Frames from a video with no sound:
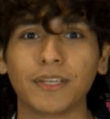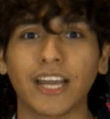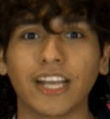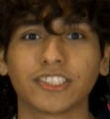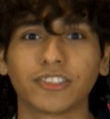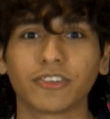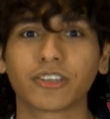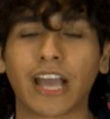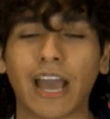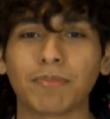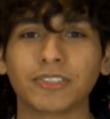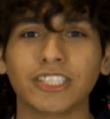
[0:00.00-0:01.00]
National
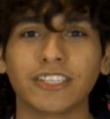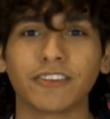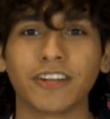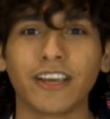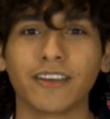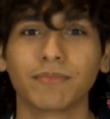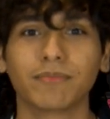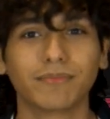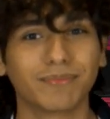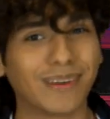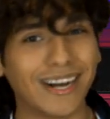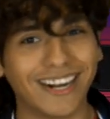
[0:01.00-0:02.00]
Cappuccino Day.
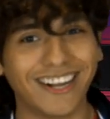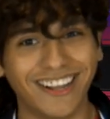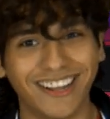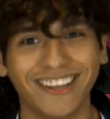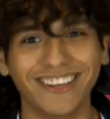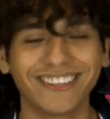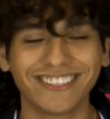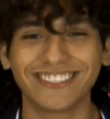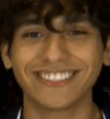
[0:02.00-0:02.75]
Bye.